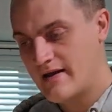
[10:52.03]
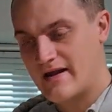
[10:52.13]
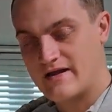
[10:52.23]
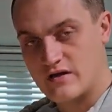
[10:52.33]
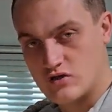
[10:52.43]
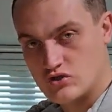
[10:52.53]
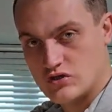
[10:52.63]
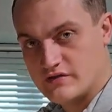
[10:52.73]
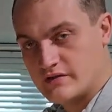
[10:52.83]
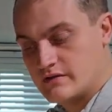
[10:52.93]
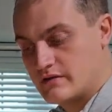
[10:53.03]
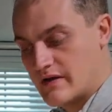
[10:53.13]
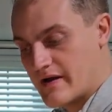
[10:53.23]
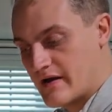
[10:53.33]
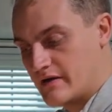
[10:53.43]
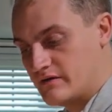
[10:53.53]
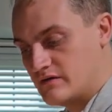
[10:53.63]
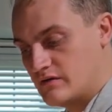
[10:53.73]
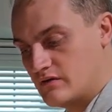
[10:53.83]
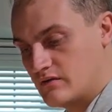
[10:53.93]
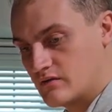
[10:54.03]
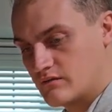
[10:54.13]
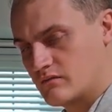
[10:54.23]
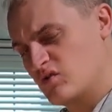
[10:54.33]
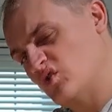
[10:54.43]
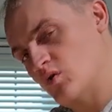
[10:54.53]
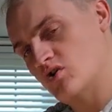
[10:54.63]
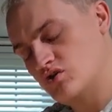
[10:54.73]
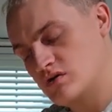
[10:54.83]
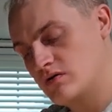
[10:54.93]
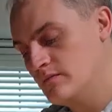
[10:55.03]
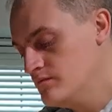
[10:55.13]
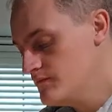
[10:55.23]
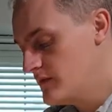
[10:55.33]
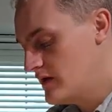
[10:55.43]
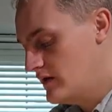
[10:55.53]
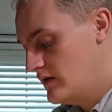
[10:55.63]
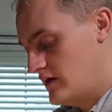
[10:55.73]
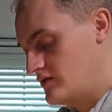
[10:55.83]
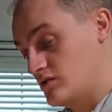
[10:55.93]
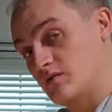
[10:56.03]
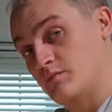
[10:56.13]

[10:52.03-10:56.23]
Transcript: 800 and 200. I took to